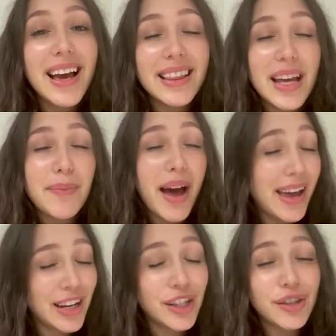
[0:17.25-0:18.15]
led by
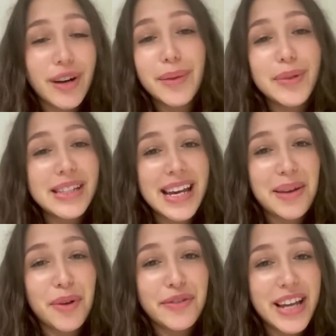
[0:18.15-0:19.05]
an incredible
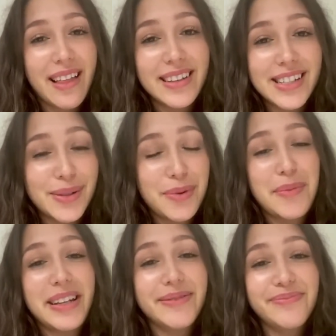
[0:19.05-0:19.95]
team of talented
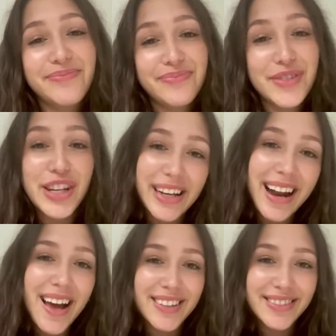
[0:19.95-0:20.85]
women. Check it
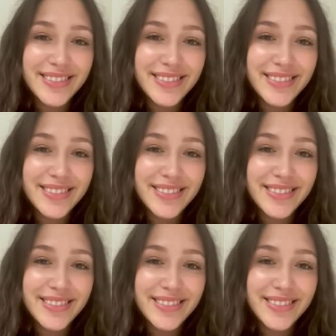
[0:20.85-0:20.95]
out.